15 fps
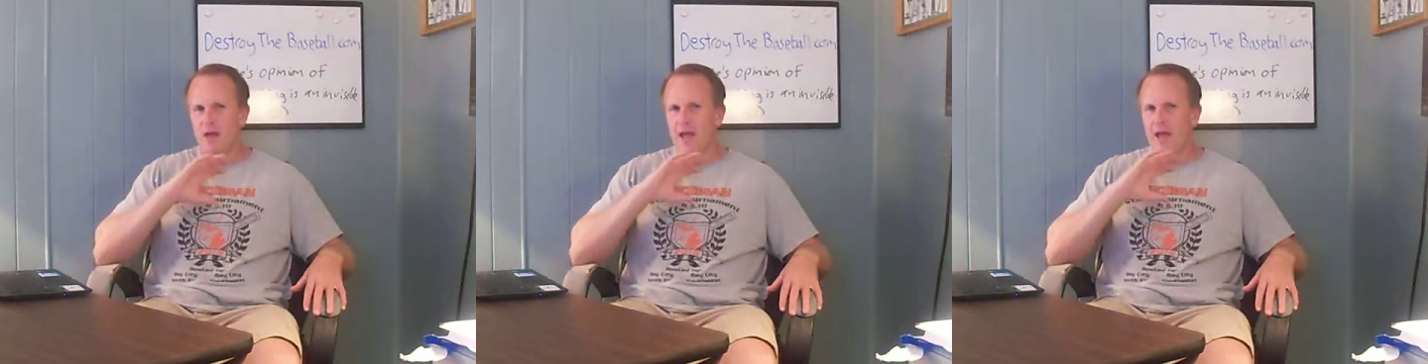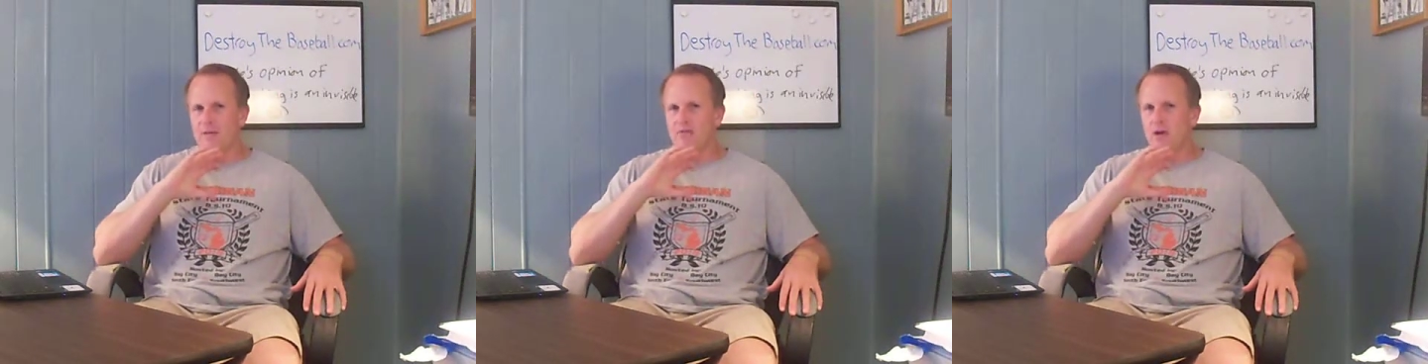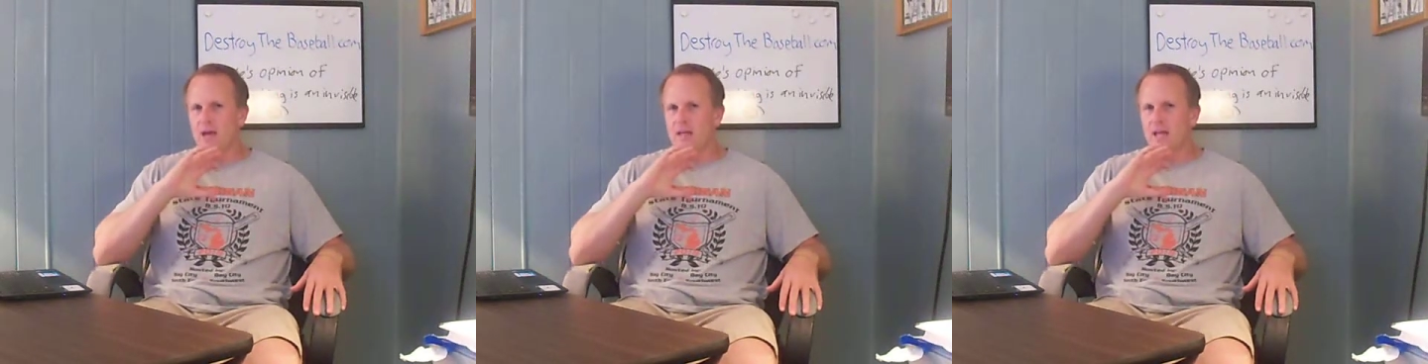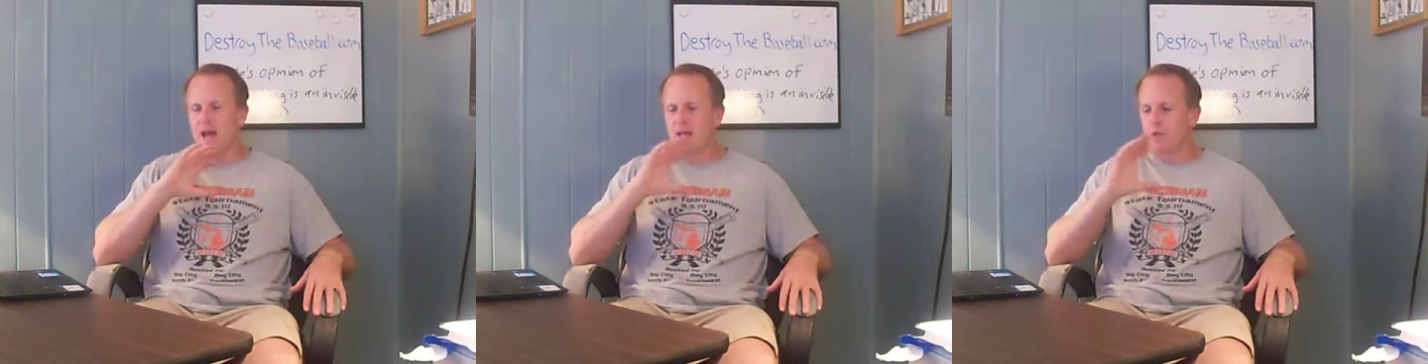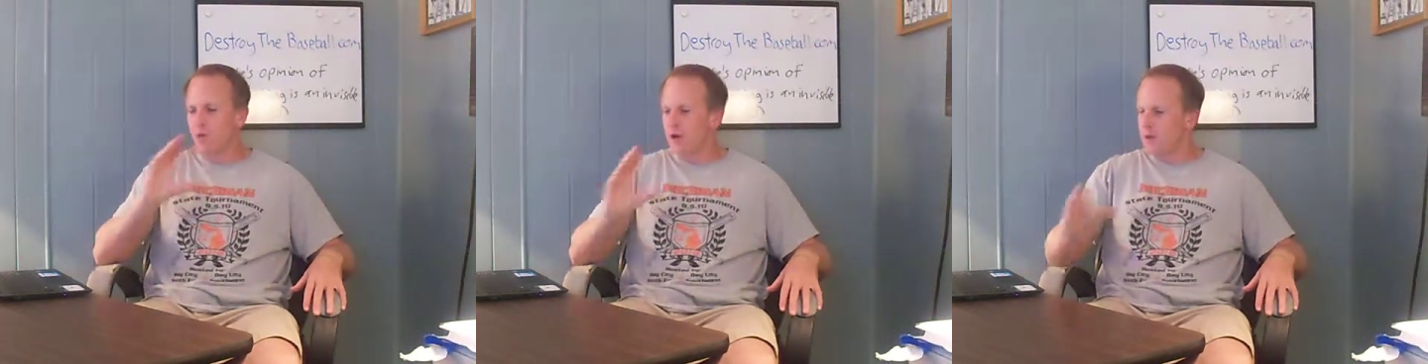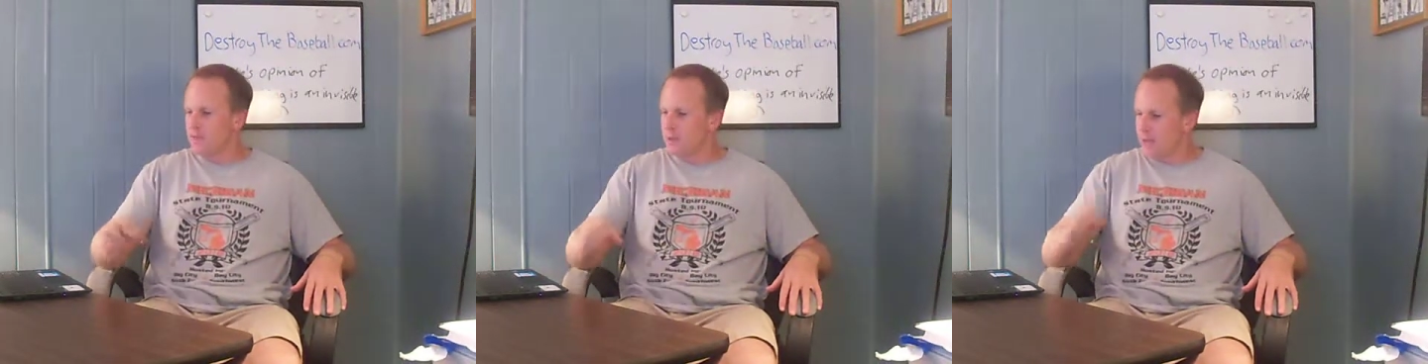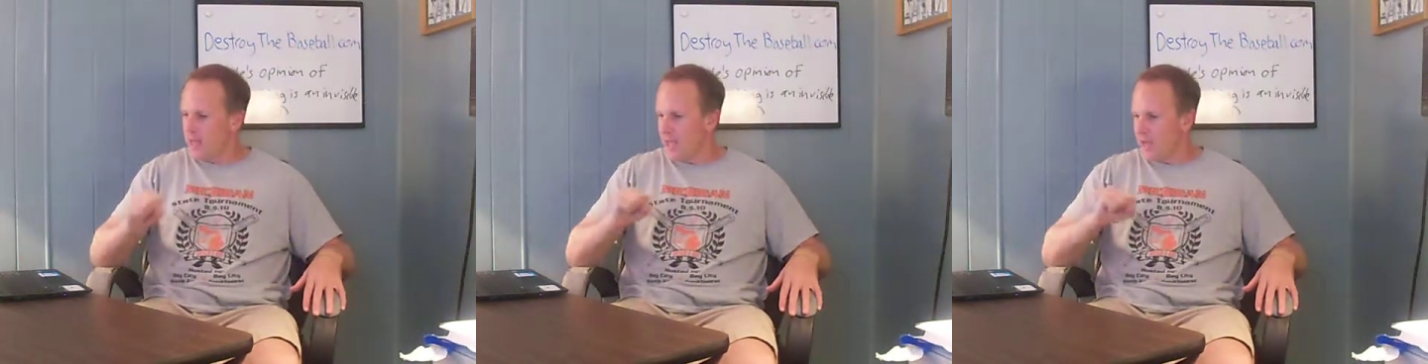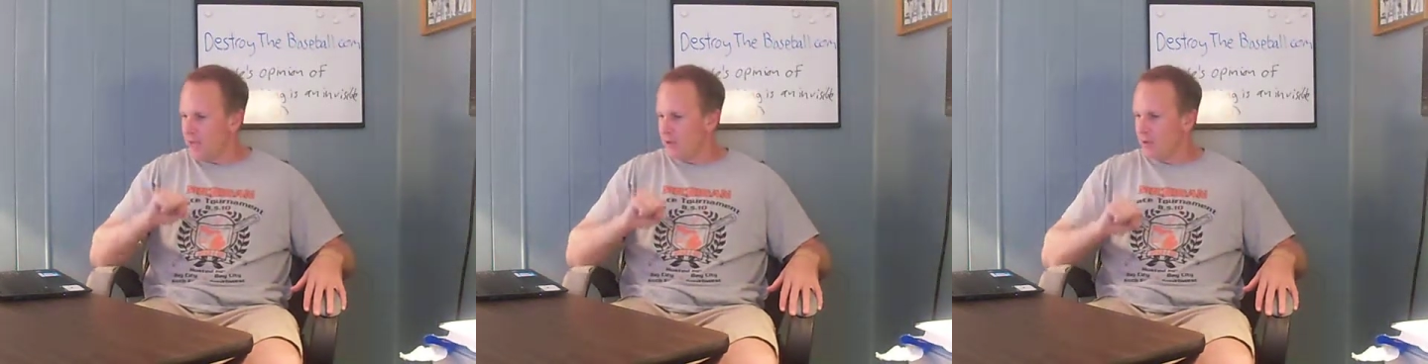after I'd gotten away from the
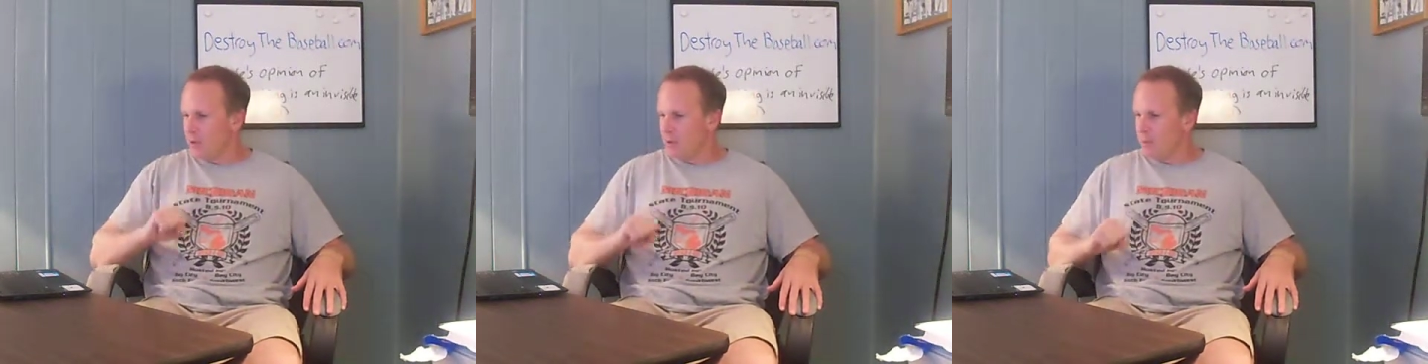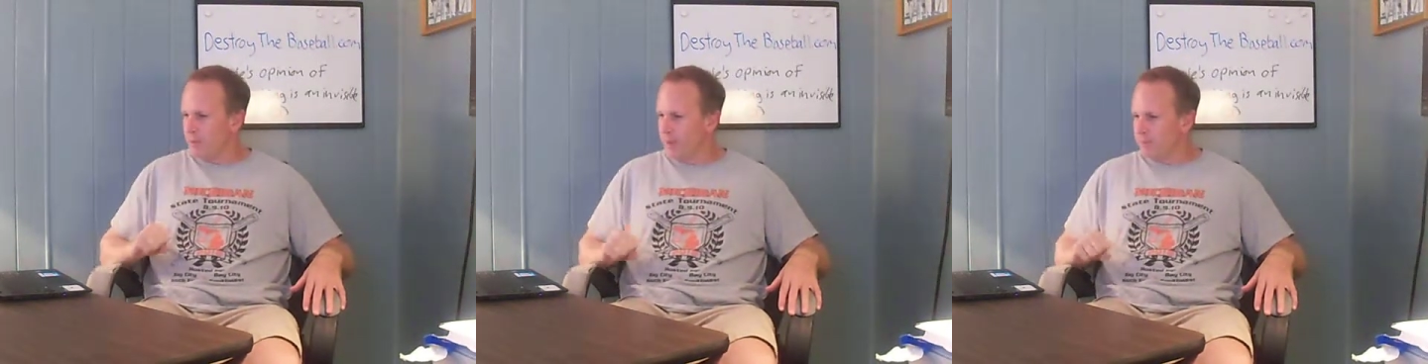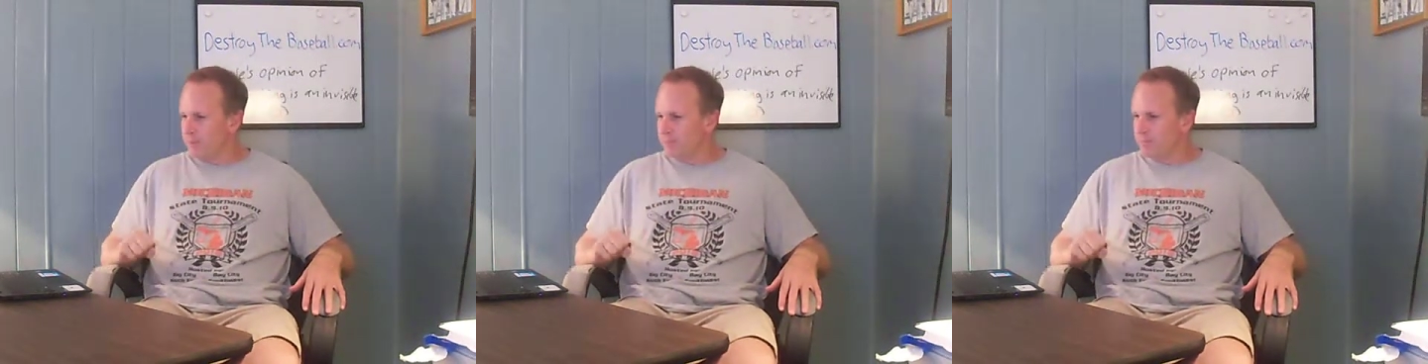game a little bit.